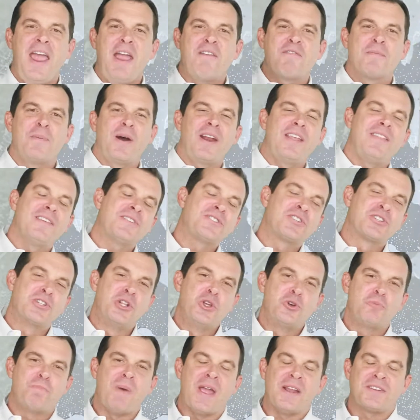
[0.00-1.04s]
Hey everybody, this is
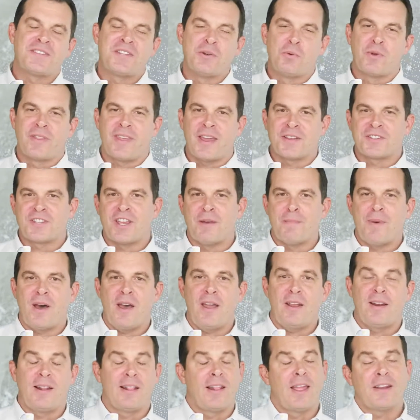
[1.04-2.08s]
Luke Bency with
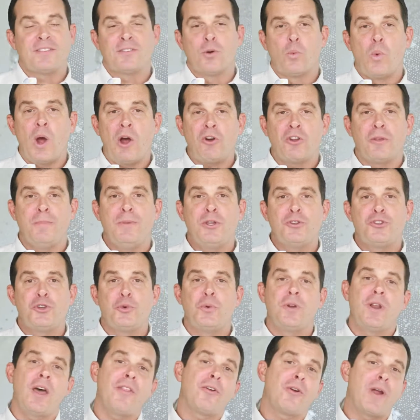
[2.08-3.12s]
SMI, and I'd like to welcome you
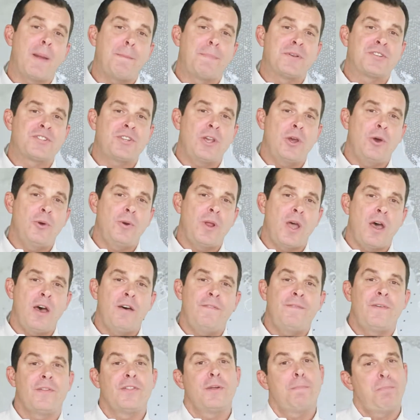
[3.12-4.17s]
to another episode
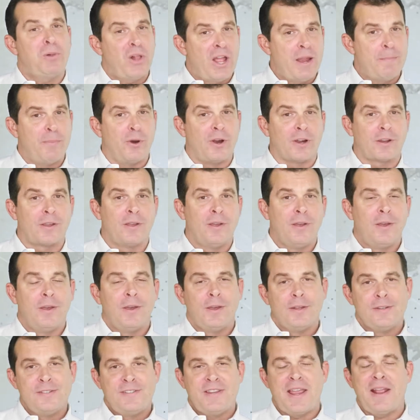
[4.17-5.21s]
of The Playbook,
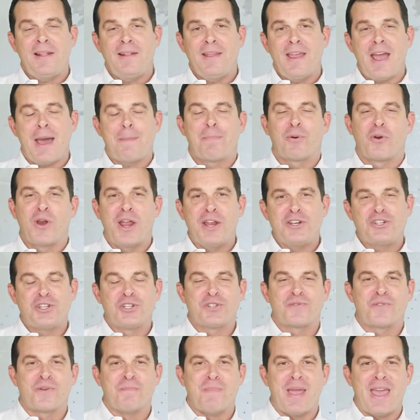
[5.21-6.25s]
Daily
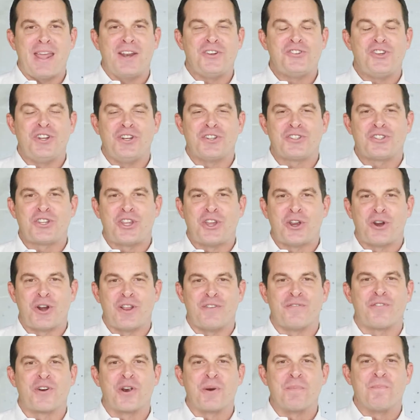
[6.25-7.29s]
Operations for Managing a
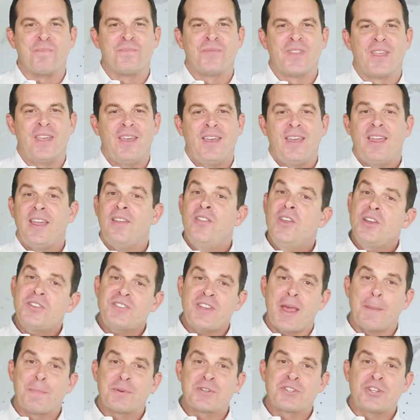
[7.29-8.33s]
Security Firm. In
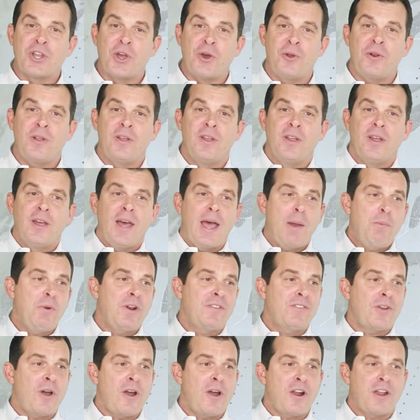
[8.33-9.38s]
this episode, I
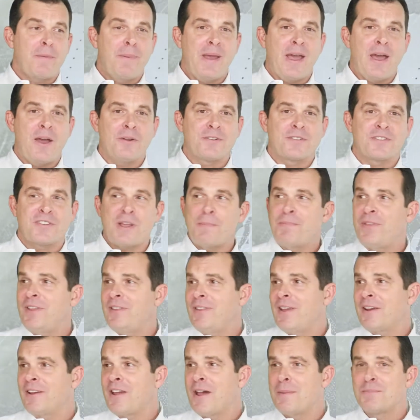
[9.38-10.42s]
want to talk about something
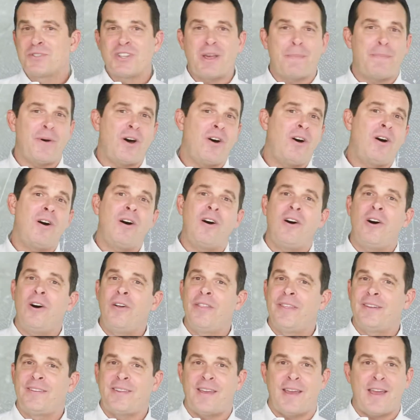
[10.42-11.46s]
that comes up all
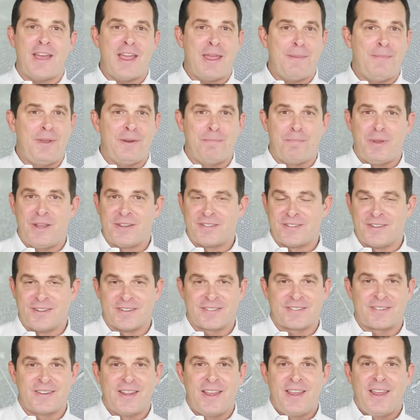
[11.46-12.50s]
the time in
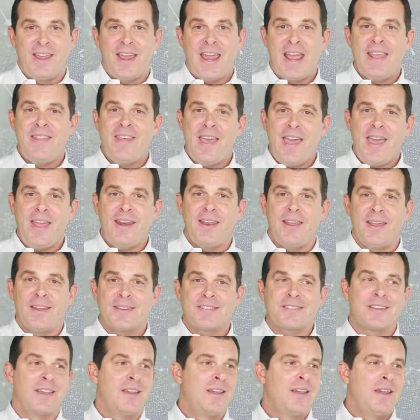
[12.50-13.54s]
business, and that
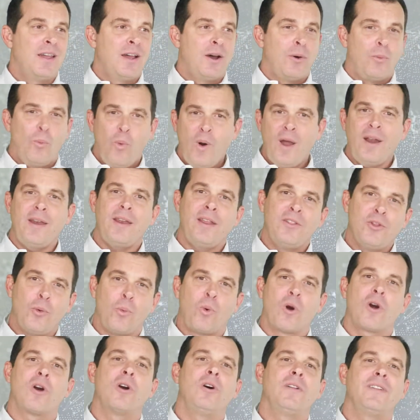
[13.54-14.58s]
is, what in the
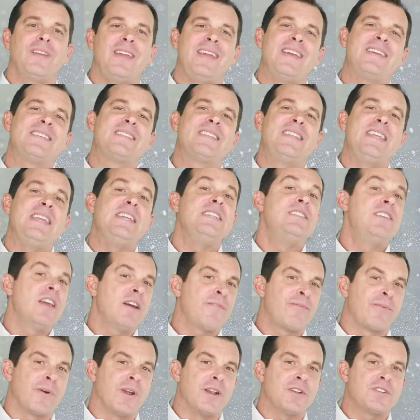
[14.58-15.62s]
world is the
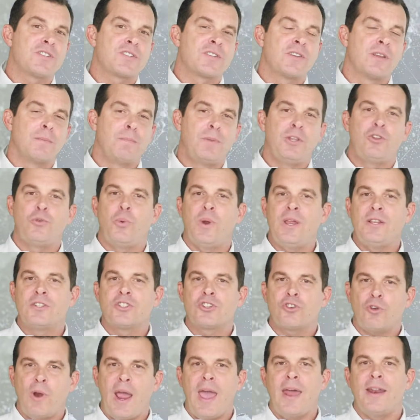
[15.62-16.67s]
difference between
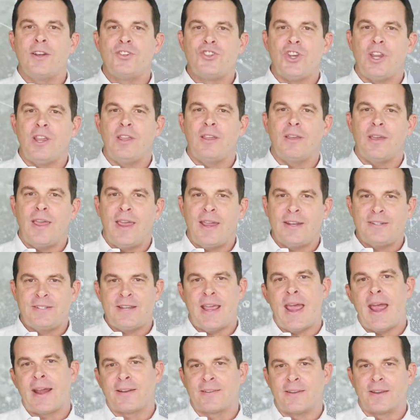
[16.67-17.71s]
strategy and
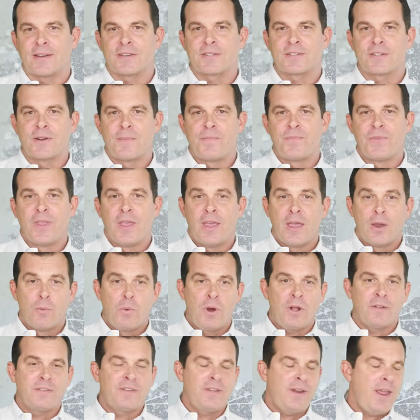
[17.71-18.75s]
tactics?
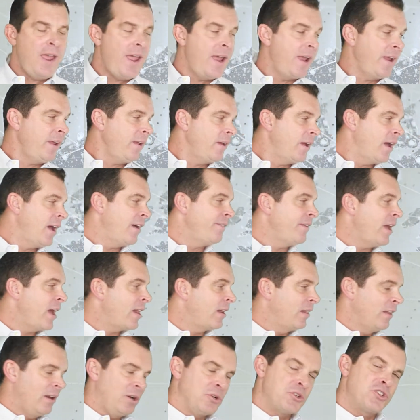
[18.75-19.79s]
Well, today, I've got a
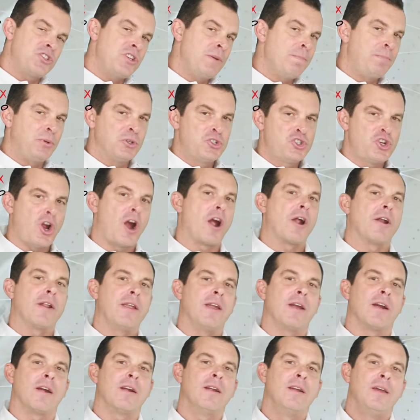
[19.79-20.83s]
little simple chart
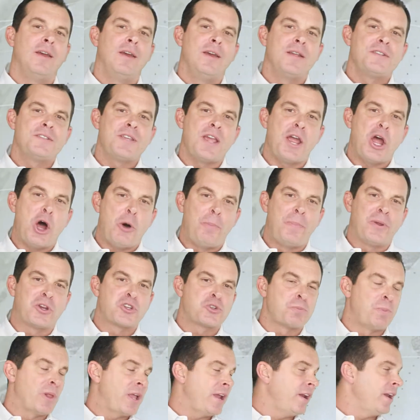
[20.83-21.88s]
here to help
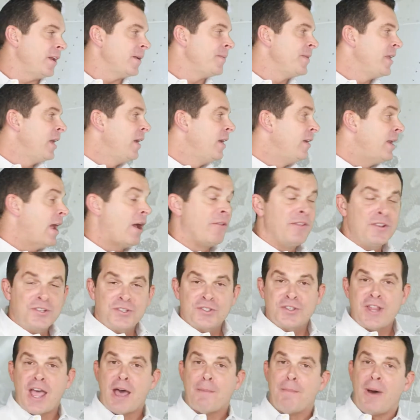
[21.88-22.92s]
explain it. Now, this
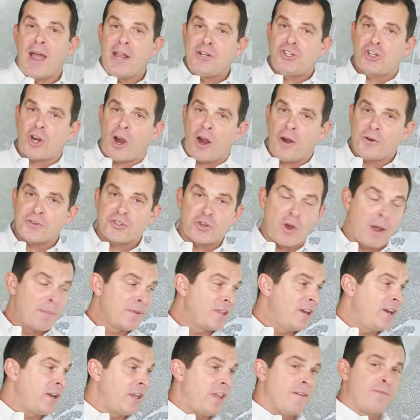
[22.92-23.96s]
is not my chart, so I'm
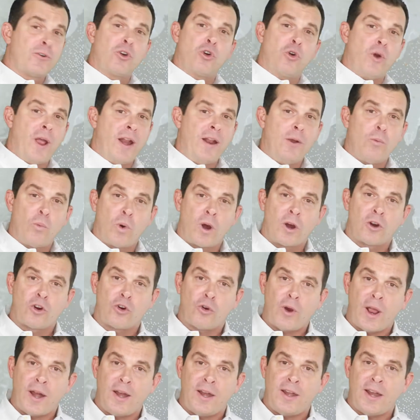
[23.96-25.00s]
going to give credit where
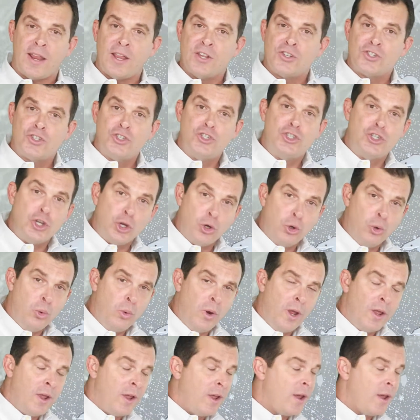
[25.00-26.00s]
credit is due.